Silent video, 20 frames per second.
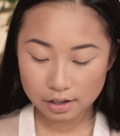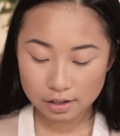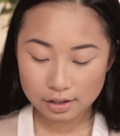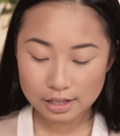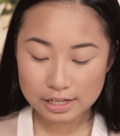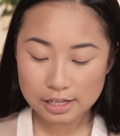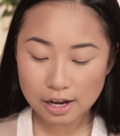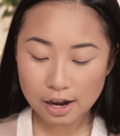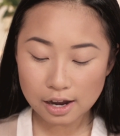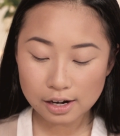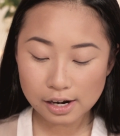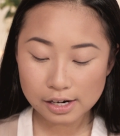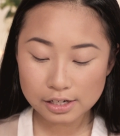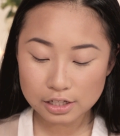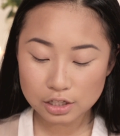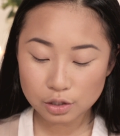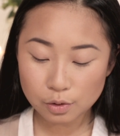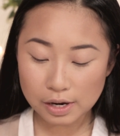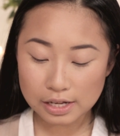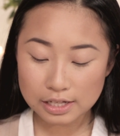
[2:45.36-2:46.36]
This highlighter
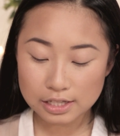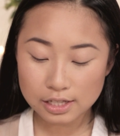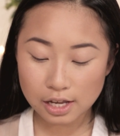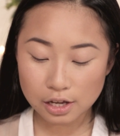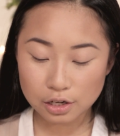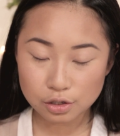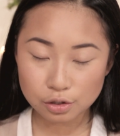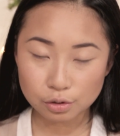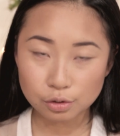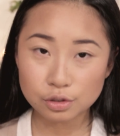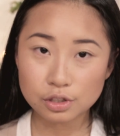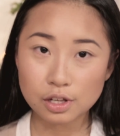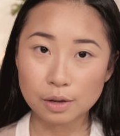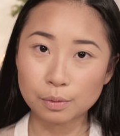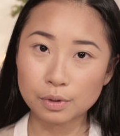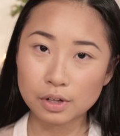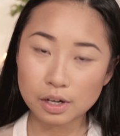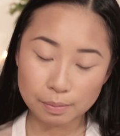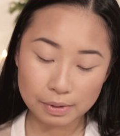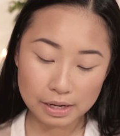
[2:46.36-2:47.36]
is quite subtle so
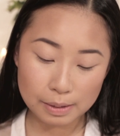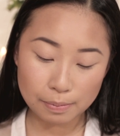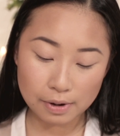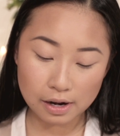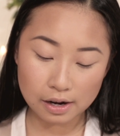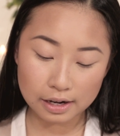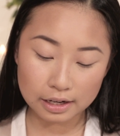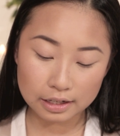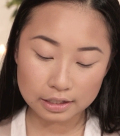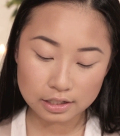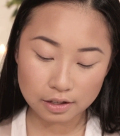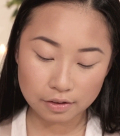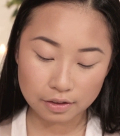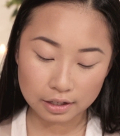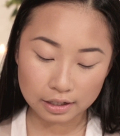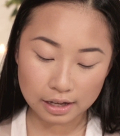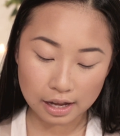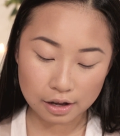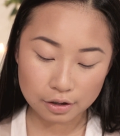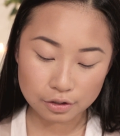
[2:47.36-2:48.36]
I'm going to be applying
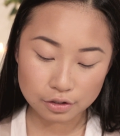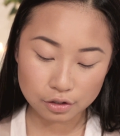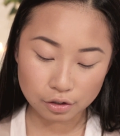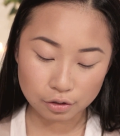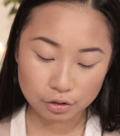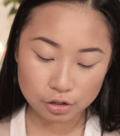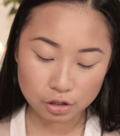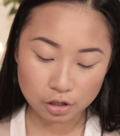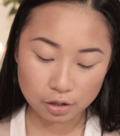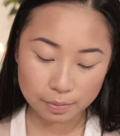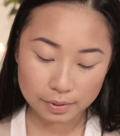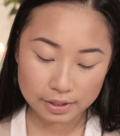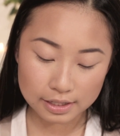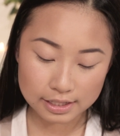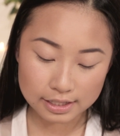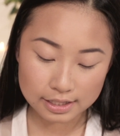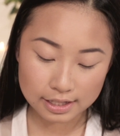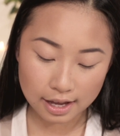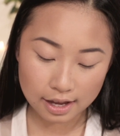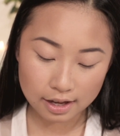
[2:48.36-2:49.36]
something else on top in a
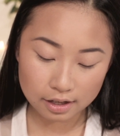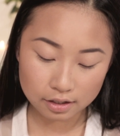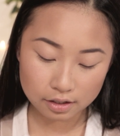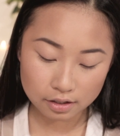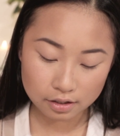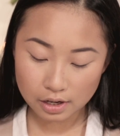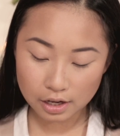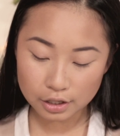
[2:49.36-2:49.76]
sec.